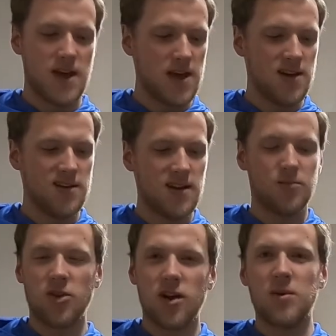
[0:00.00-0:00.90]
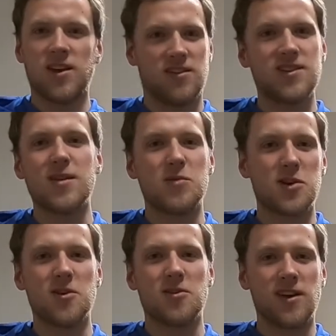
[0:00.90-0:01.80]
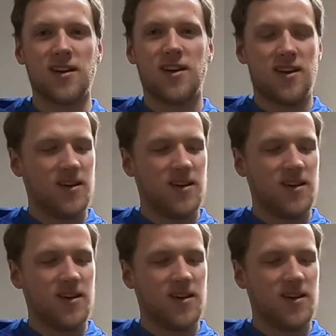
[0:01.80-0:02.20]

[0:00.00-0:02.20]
and I'm trying to make a statement here. Like,